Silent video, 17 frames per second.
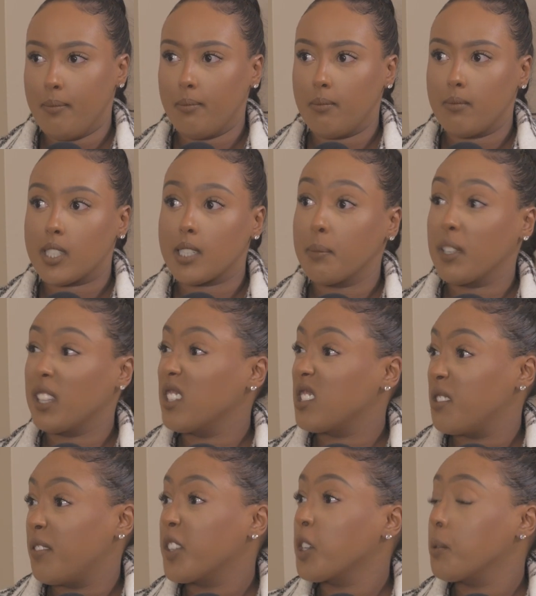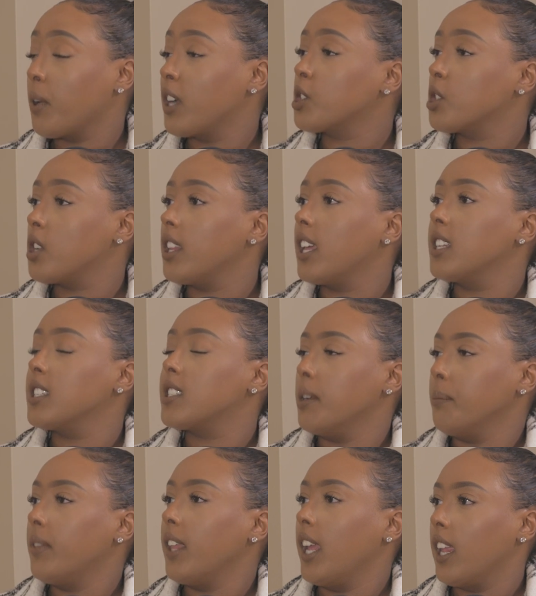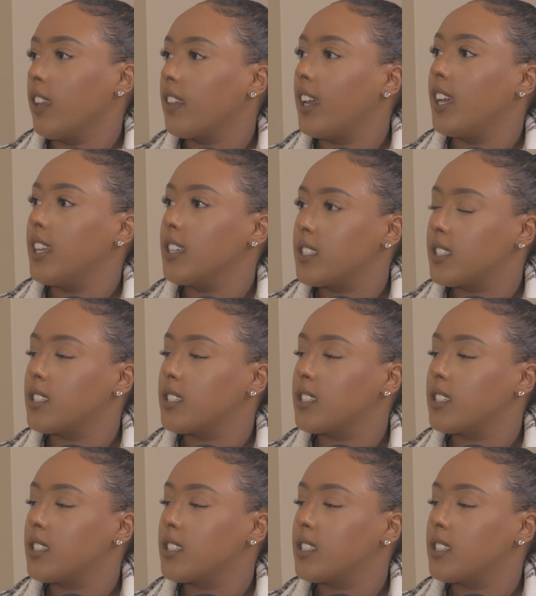Something like severe depression, that is something that